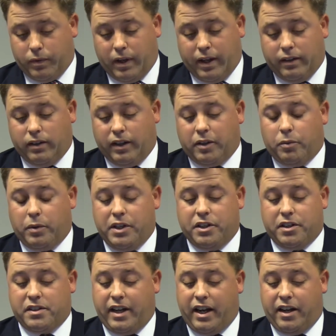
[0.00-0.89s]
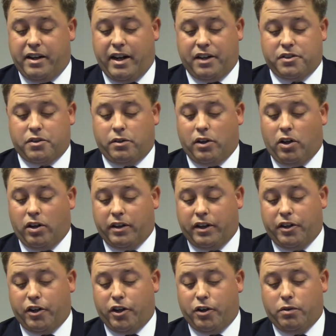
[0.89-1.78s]
like we just had not too long
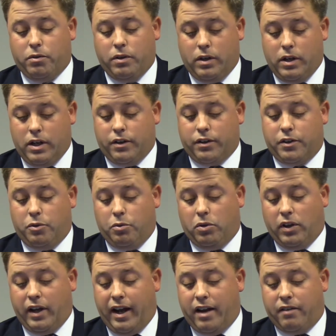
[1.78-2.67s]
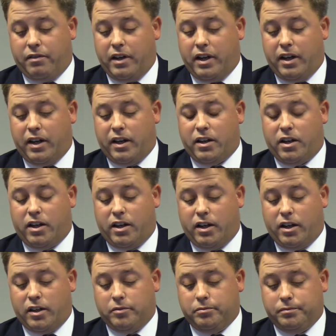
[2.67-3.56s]
ago, you will have a
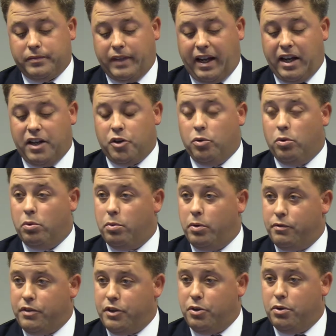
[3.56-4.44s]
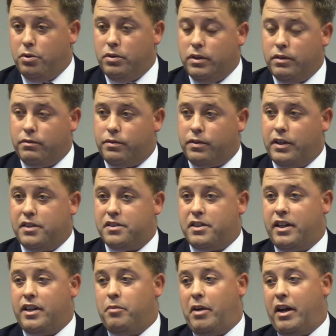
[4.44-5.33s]
annual review for the
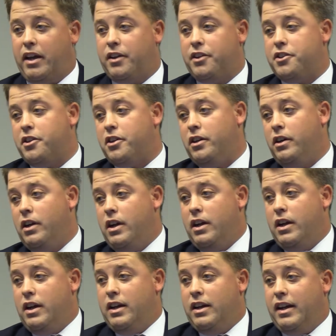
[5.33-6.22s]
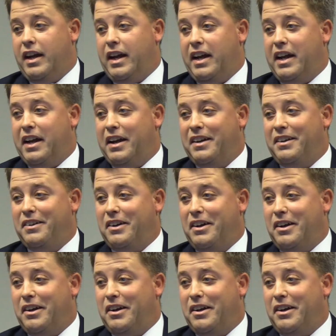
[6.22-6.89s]
city manager, and